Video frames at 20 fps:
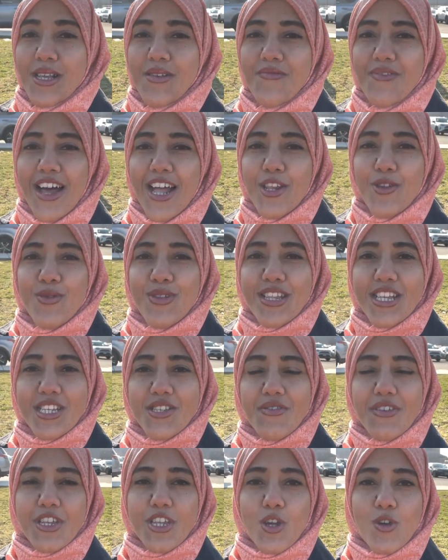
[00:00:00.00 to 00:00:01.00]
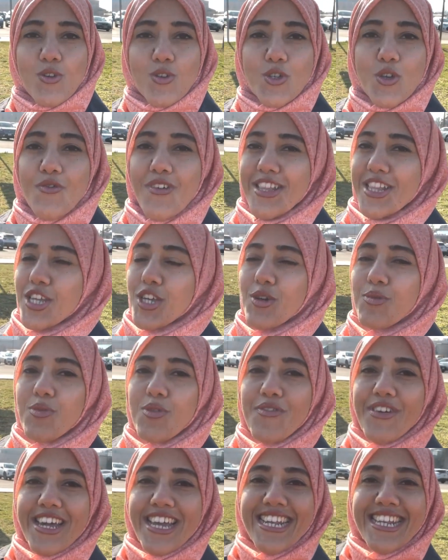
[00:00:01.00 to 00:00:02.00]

I hope you found some value in this video.